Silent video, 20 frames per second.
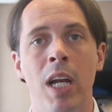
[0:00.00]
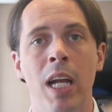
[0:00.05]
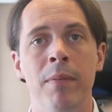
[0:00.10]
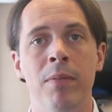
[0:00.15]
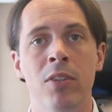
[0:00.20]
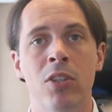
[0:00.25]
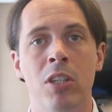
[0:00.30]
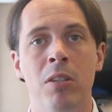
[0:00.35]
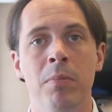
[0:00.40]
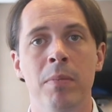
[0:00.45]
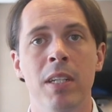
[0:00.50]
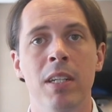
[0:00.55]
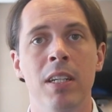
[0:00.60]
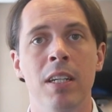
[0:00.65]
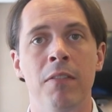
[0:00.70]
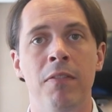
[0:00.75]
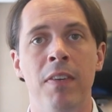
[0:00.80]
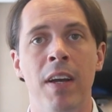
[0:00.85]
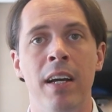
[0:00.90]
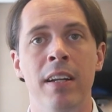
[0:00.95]
Gables
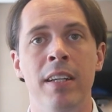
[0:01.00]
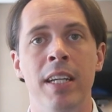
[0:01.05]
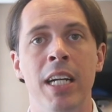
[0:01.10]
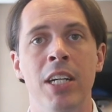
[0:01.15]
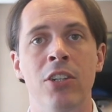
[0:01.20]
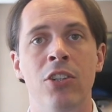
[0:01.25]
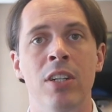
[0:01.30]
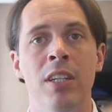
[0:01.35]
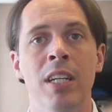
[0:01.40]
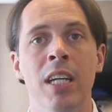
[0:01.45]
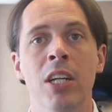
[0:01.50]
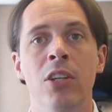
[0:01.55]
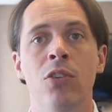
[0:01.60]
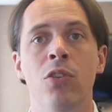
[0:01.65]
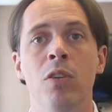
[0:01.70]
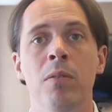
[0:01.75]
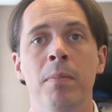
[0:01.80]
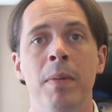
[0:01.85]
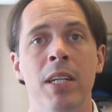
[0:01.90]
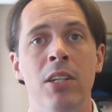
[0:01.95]
Community Foundation
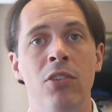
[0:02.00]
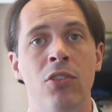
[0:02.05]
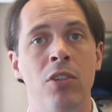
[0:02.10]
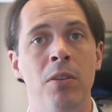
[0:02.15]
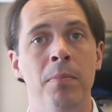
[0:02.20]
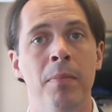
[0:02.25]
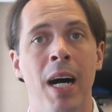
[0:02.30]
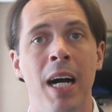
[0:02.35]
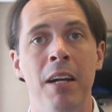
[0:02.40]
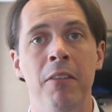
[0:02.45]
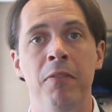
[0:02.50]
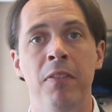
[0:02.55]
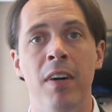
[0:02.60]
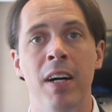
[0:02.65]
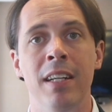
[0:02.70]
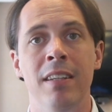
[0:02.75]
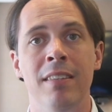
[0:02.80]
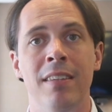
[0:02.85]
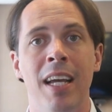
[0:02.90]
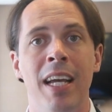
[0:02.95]
to administer my
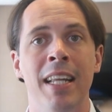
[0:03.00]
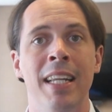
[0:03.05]
fund,